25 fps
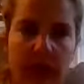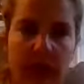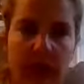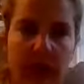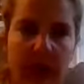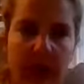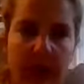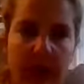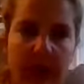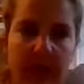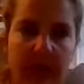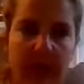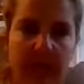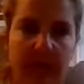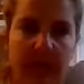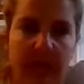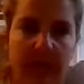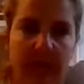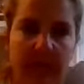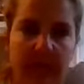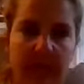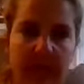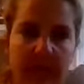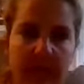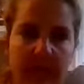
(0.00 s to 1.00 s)
forehead
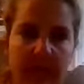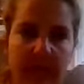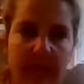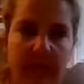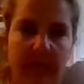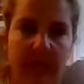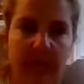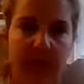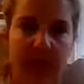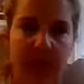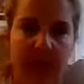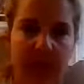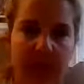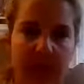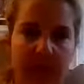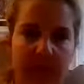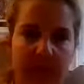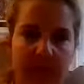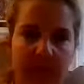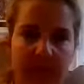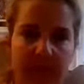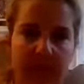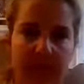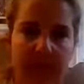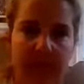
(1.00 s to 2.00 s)
to face the mat.
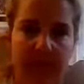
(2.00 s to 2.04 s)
